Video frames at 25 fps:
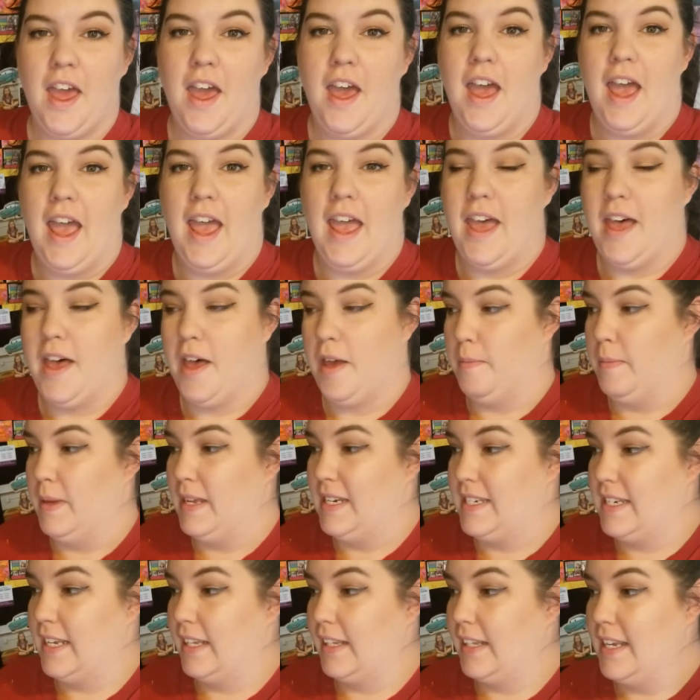
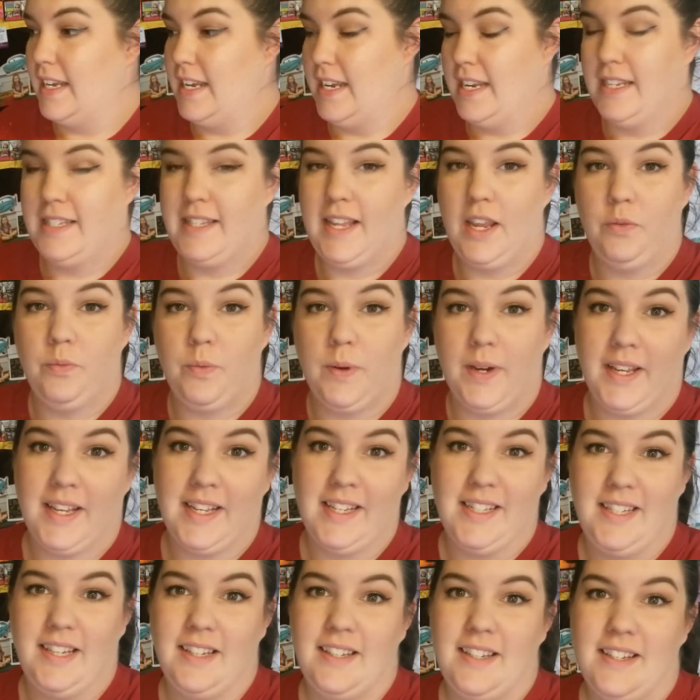until it is a runny
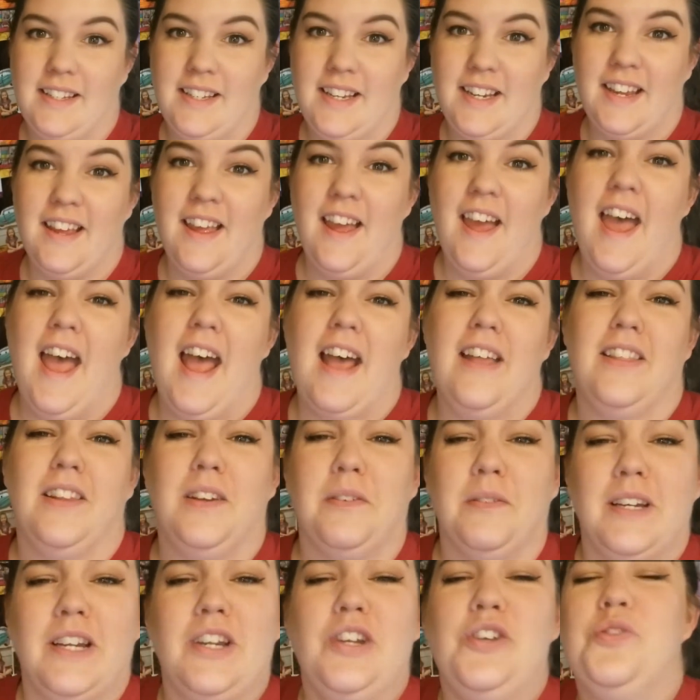consistency. And then
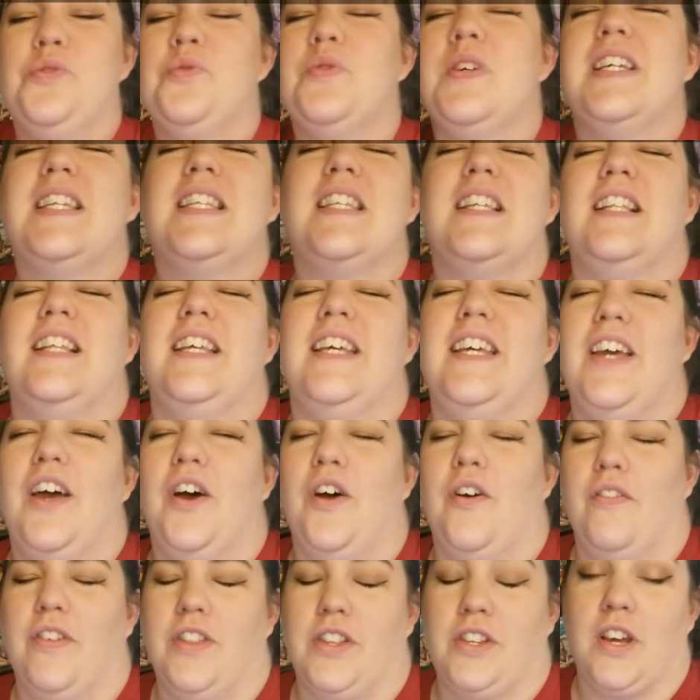I'm going to drizzle it
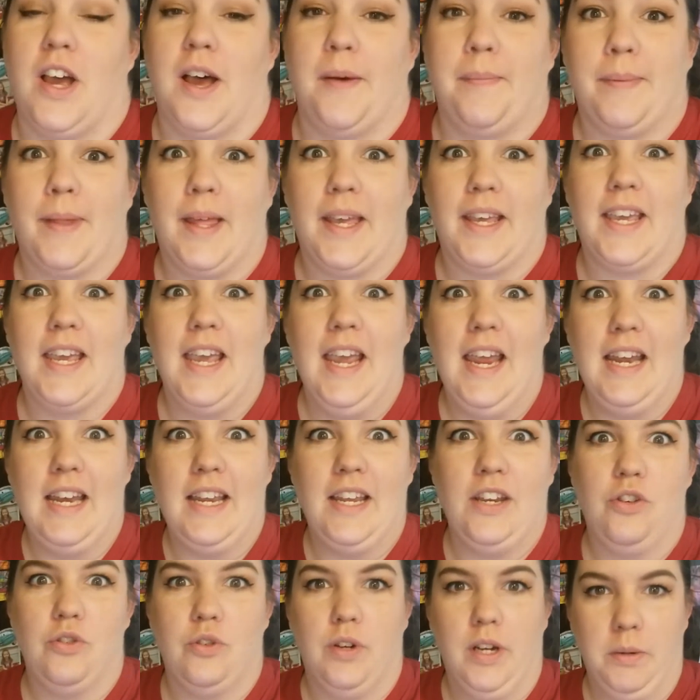over the top like
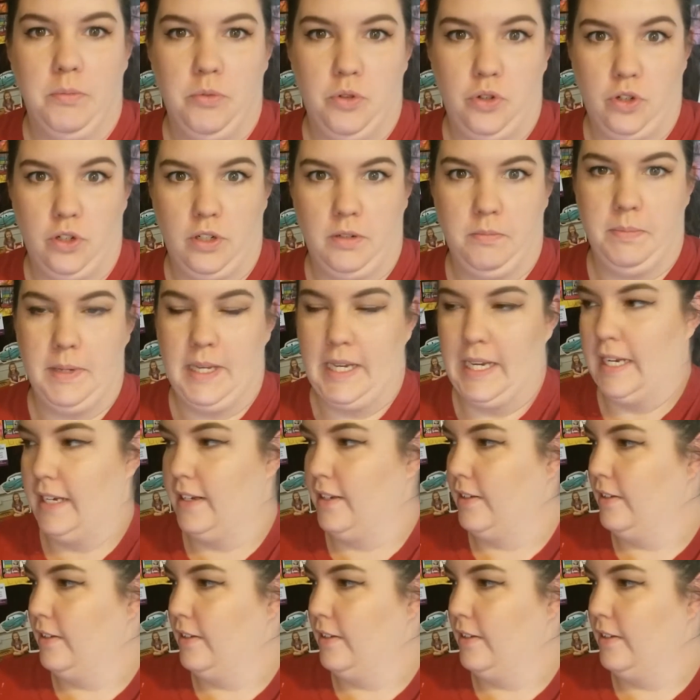any dream should be.